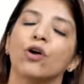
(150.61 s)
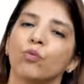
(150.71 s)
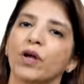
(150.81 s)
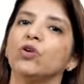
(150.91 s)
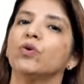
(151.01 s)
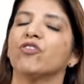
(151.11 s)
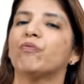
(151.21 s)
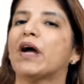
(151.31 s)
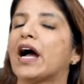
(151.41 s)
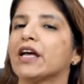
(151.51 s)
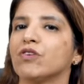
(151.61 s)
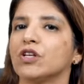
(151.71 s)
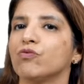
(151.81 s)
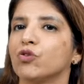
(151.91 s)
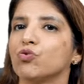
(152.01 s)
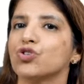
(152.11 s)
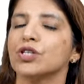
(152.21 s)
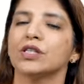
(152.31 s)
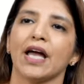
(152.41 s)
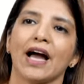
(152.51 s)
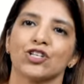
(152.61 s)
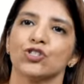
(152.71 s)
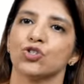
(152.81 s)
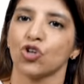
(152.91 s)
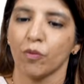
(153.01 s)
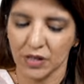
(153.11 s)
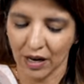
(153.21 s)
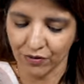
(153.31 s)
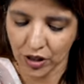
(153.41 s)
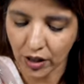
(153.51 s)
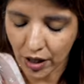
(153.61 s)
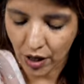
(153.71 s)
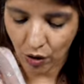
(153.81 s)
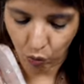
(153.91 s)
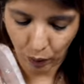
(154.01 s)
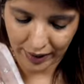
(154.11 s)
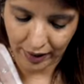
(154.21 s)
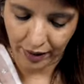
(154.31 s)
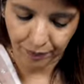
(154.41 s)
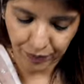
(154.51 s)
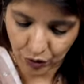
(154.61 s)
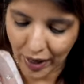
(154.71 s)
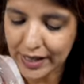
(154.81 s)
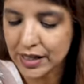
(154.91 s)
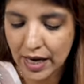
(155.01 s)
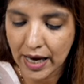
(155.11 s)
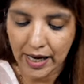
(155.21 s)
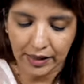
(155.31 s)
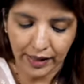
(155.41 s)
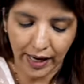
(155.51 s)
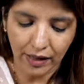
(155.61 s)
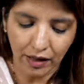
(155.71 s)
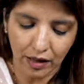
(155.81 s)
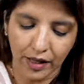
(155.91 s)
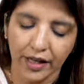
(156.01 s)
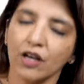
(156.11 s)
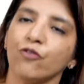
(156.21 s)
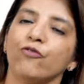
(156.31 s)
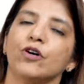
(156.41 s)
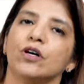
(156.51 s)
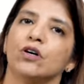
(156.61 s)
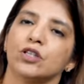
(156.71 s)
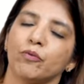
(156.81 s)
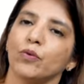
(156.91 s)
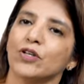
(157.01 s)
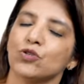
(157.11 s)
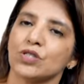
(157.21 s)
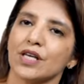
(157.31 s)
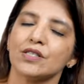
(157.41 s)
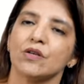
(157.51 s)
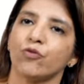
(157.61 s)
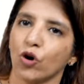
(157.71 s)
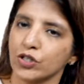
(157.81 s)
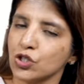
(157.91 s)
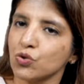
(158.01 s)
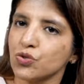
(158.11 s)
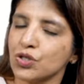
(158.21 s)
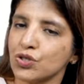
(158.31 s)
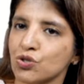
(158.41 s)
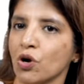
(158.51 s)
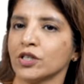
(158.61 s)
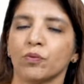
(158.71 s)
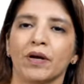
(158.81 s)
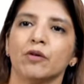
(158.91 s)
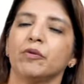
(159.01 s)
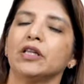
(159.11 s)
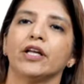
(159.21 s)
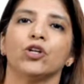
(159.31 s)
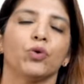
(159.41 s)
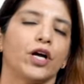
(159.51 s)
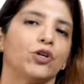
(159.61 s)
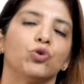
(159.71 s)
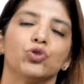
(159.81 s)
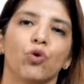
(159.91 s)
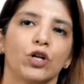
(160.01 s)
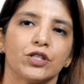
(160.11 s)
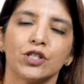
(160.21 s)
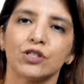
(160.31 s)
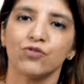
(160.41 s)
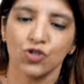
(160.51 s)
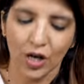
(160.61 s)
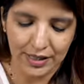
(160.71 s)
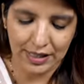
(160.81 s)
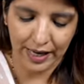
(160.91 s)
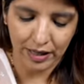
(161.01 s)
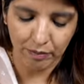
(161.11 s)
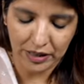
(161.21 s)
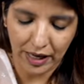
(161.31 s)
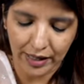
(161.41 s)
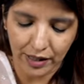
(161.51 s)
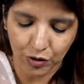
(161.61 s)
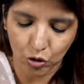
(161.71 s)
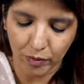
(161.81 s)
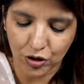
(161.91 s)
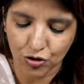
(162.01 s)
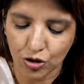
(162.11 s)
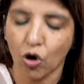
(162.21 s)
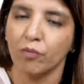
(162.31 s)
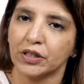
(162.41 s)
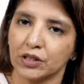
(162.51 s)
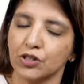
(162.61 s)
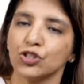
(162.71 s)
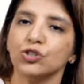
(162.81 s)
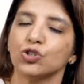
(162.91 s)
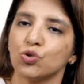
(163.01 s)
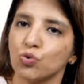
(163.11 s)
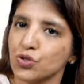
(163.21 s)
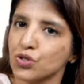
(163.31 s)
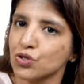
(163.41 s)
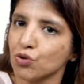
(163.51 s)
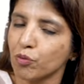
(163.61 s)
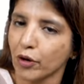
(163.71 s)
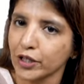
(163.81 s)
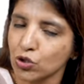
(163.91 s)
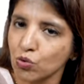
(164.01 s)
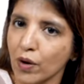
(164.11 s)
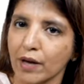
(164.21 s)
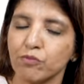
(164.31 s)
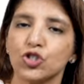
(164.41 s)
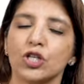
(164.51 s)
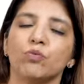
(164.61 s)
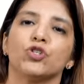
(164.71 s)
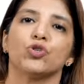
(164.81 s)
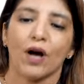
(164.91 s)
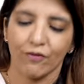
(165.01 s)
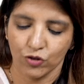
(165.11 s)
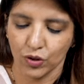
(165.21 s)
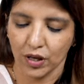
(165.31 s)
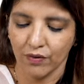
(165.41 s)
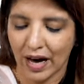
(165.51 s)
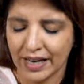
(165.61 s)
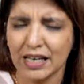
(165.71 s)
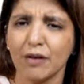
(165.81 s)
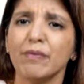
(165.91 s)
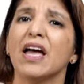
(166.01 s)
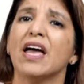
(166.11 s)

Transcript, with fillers: When you give by IV infusion, the action stops after one hour right then uh, if uh, who says if oxytocin is not available then you can go to alternative drugs like methylergometrin or methergin the dose is 0.2 mg which you have to give im